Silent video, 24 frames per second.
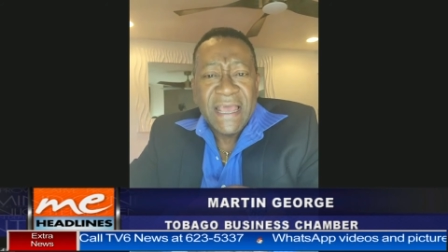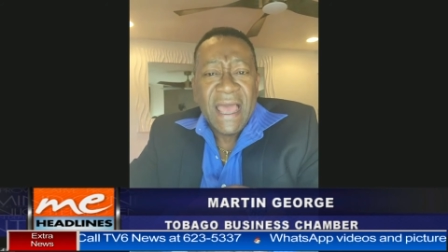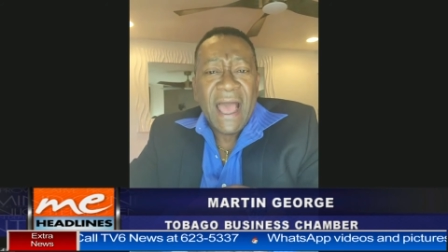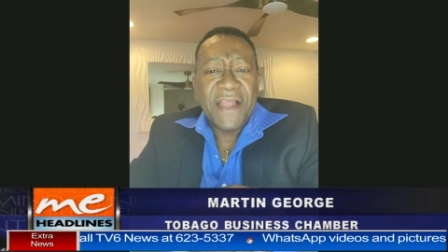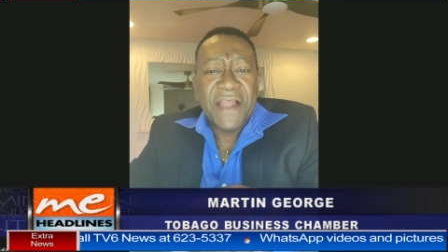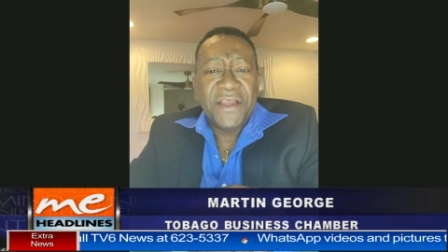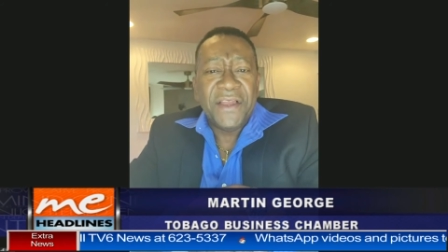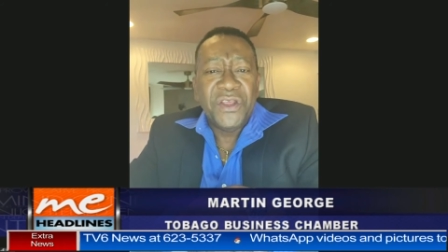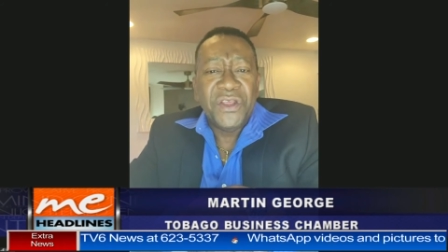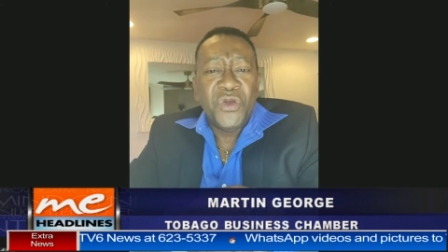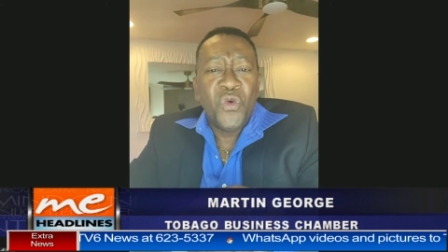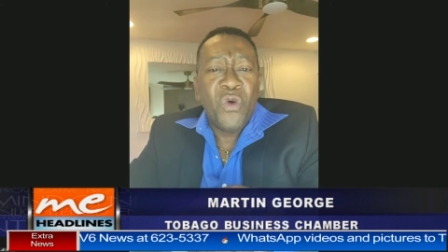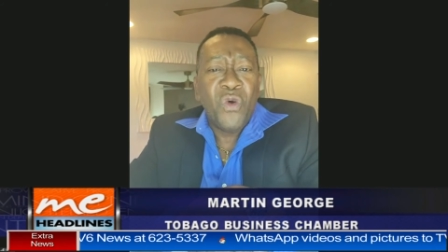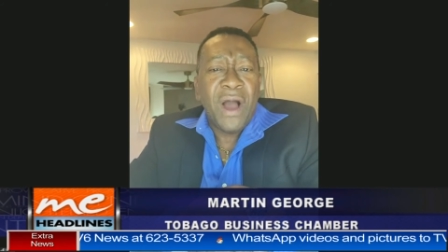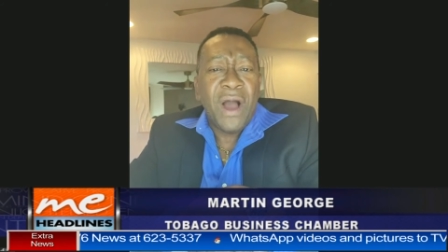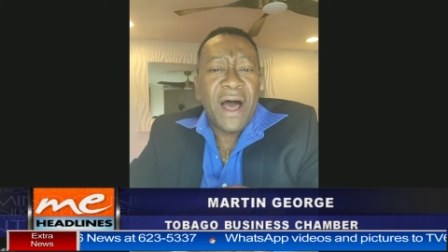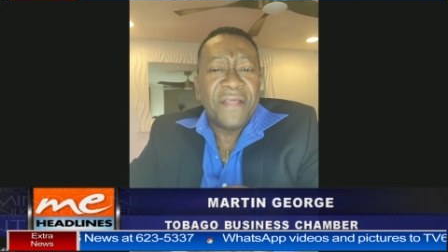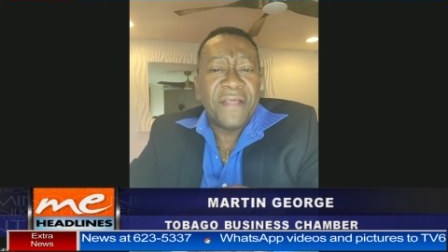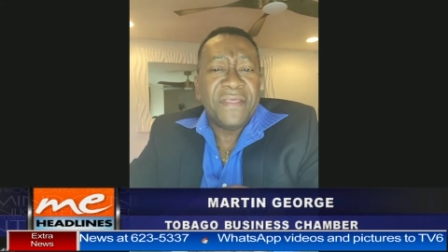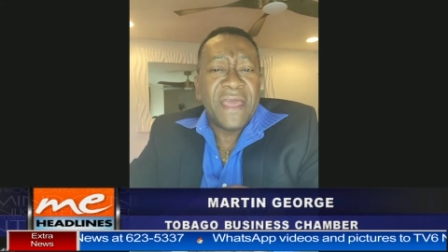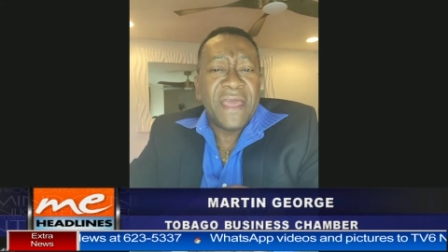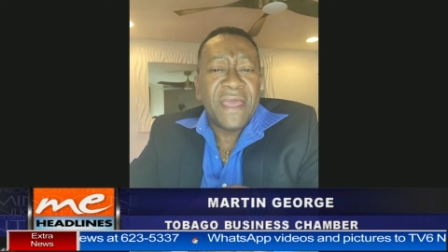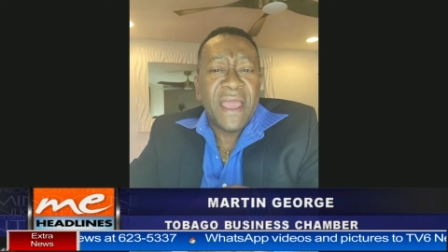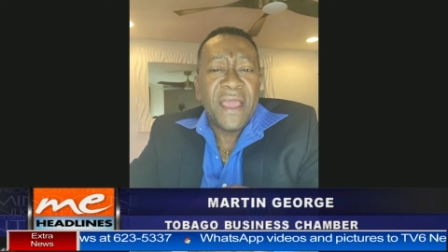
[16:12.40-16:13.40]
and you are
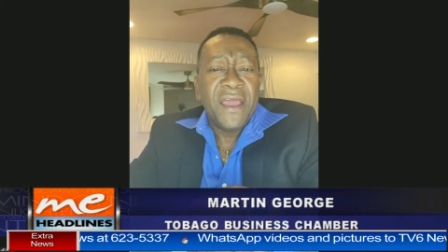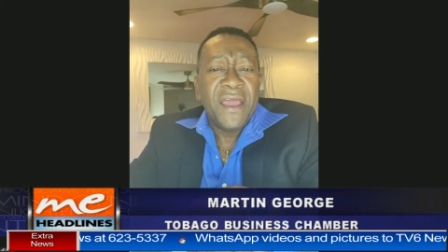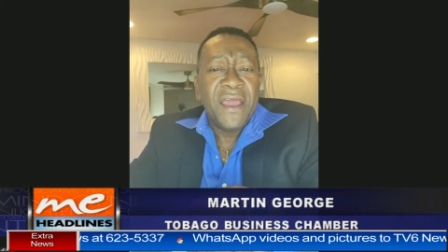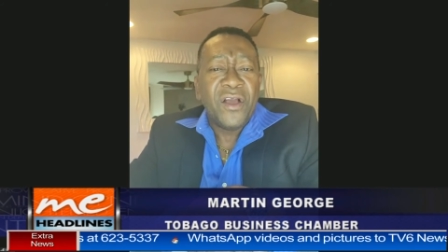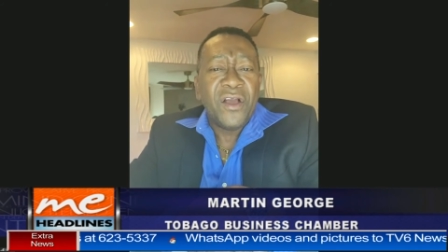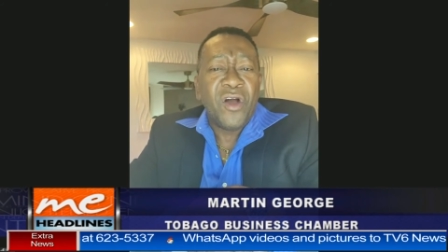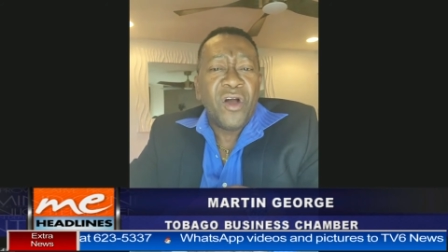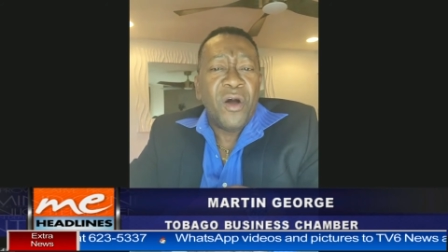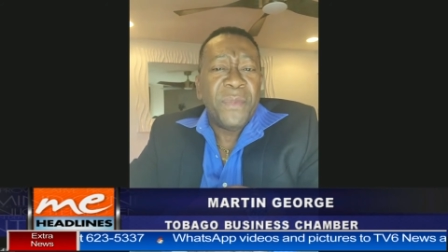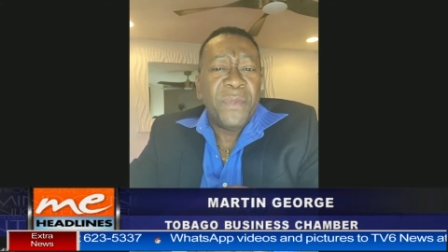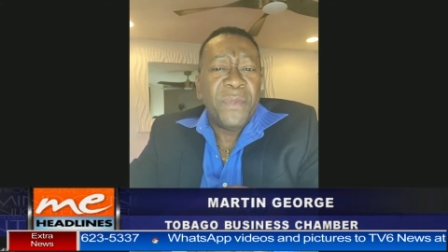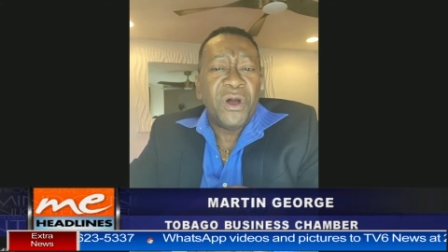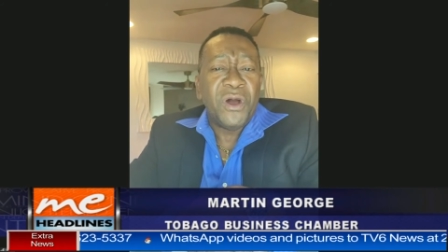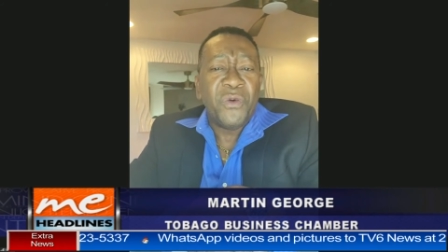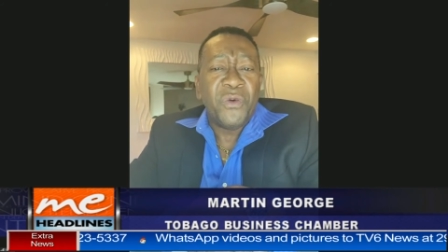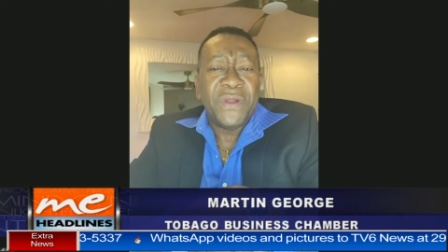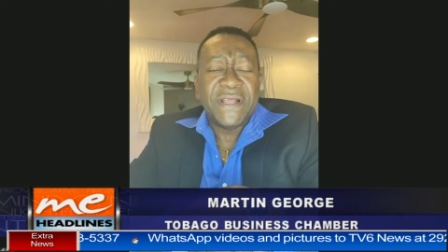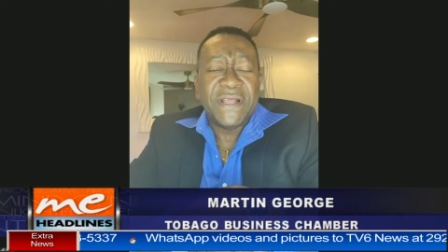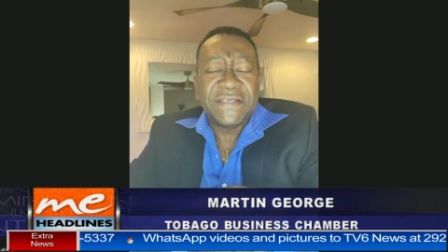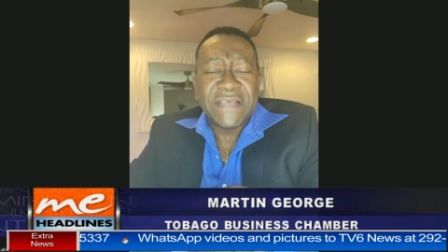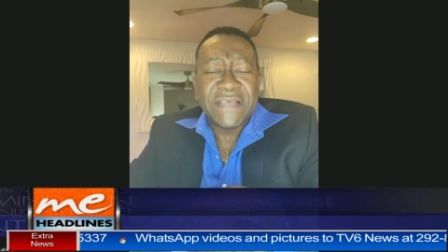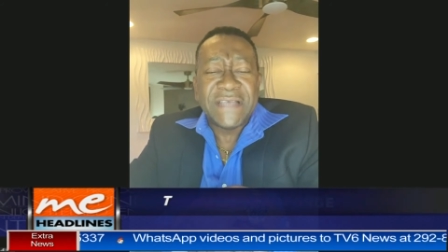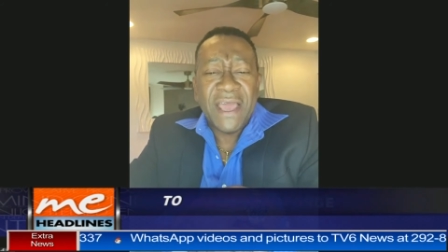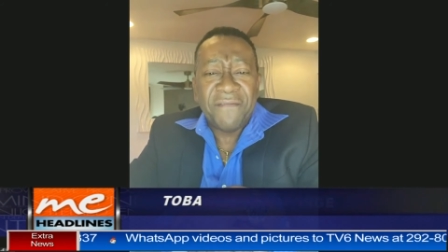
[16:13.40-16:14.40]
there coming down with
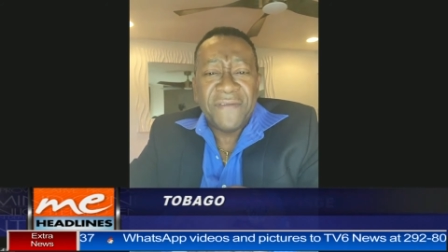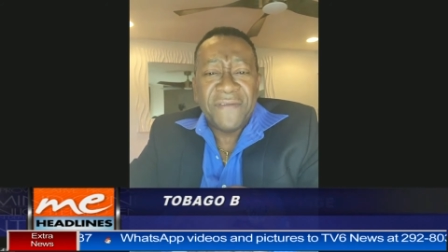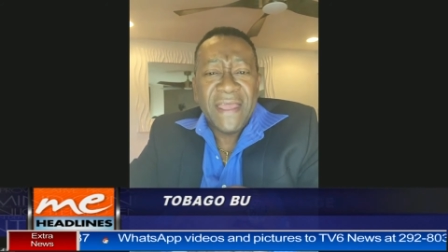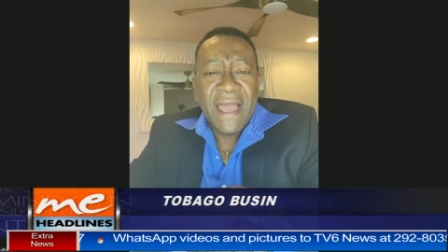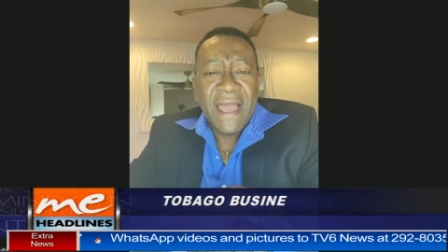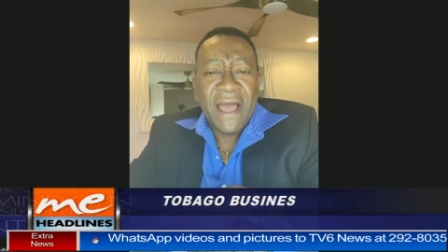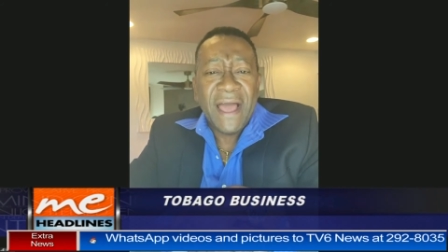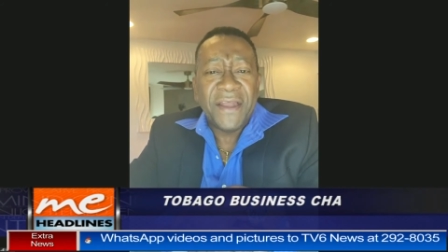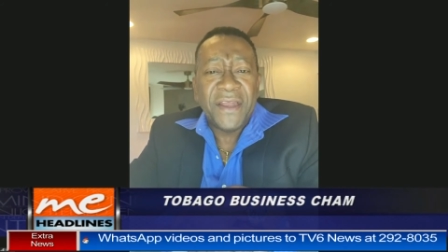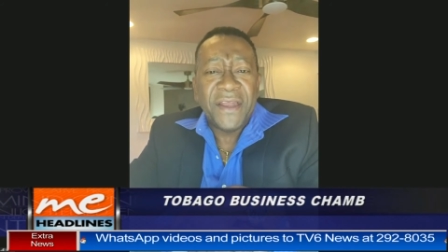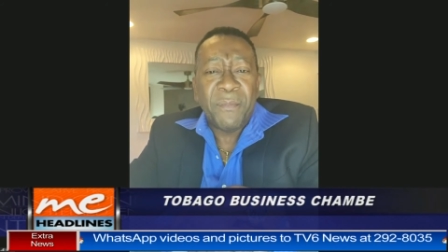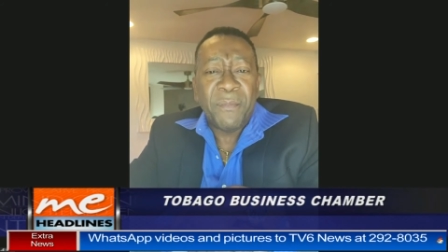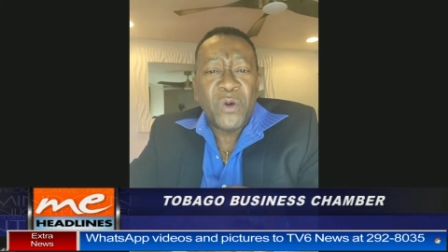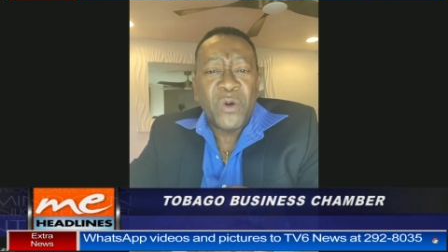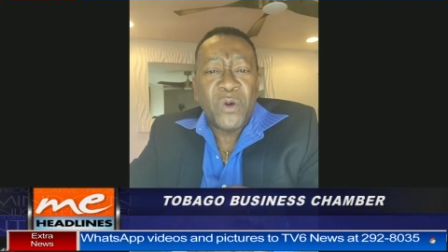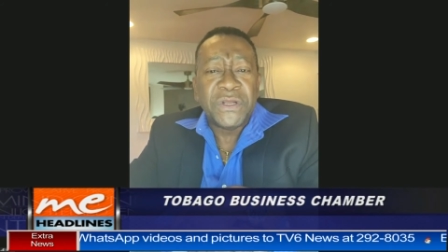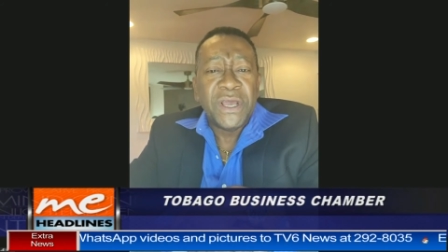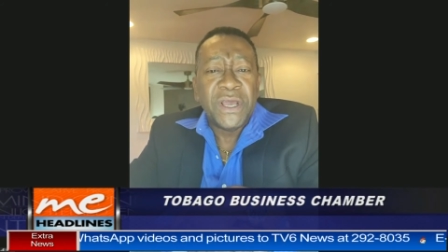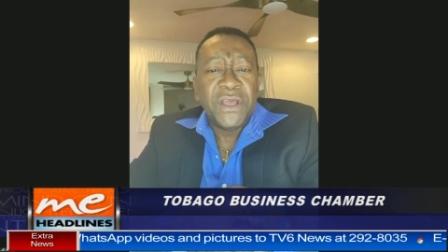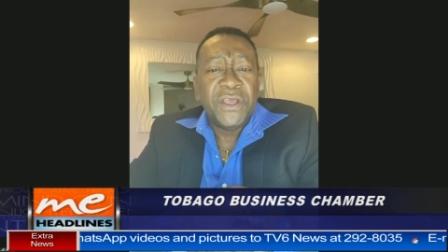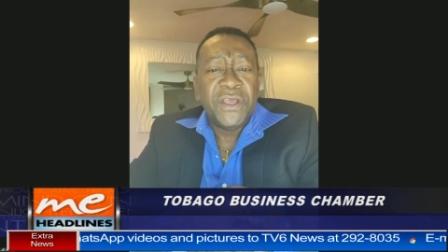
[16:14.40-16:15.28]
this heavy hand about,